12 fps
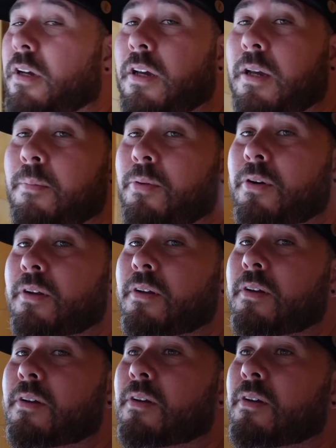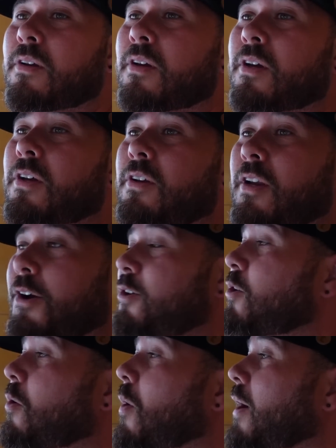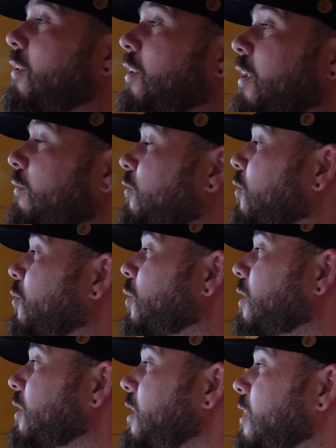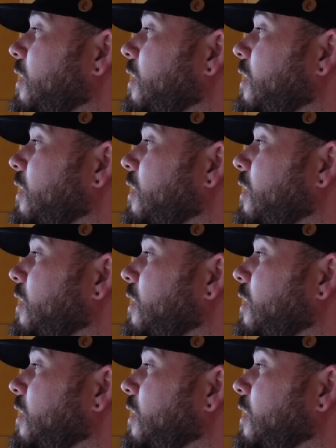a handprint. Now you know why they left so quickly?